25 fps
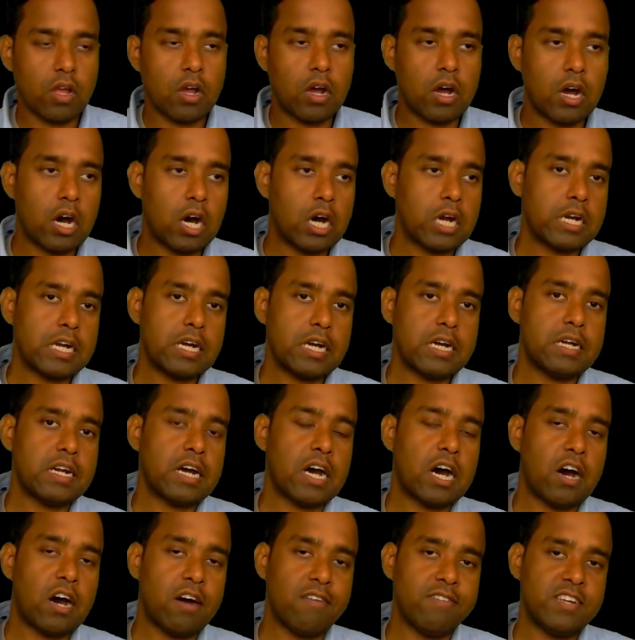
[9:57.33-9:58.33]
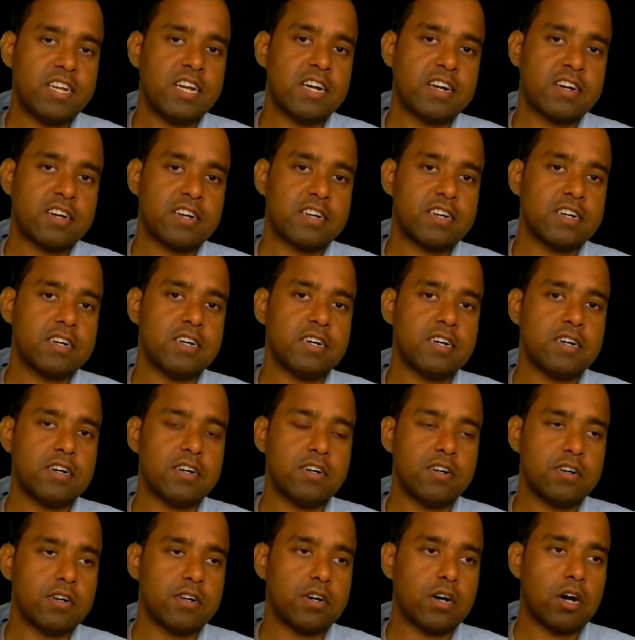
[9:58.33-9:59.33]
on an object
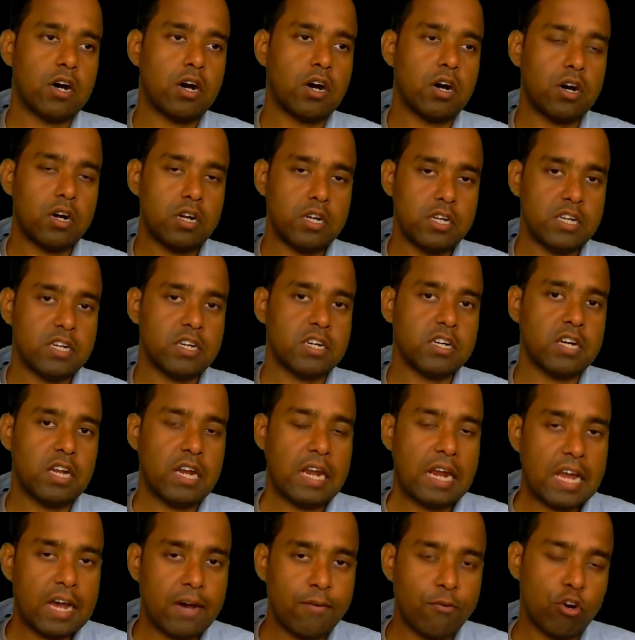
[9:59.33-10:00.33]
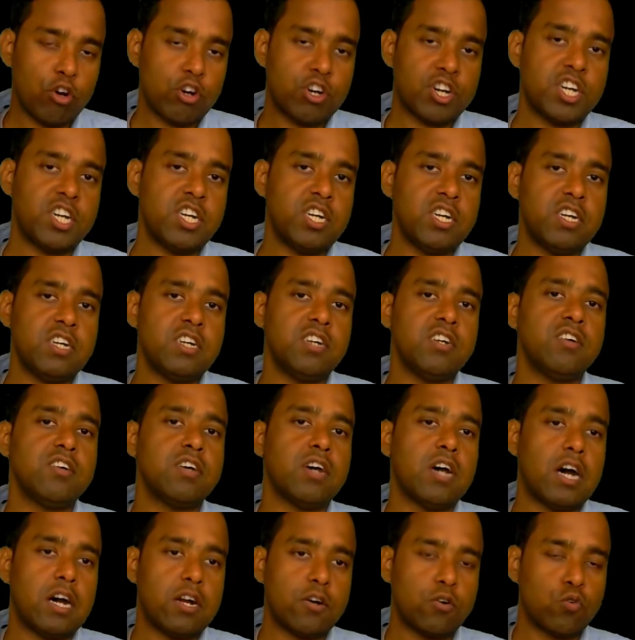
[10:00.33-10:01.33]
in a laboratory
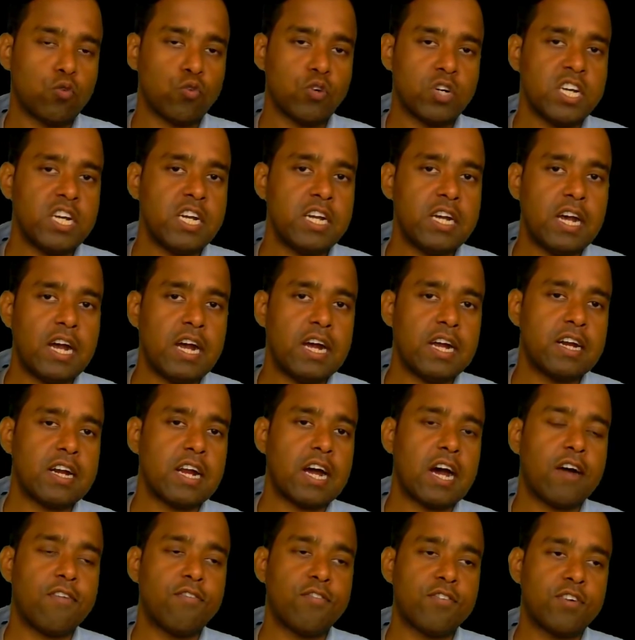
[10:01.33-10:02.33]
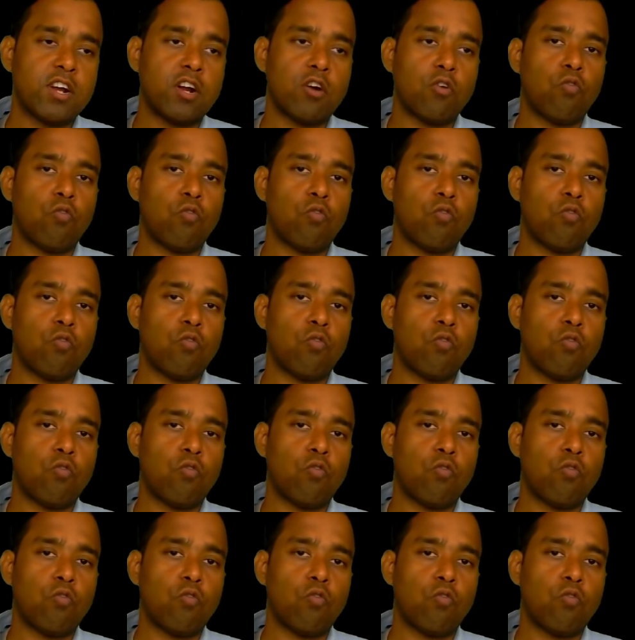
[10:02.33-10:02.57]
today, and after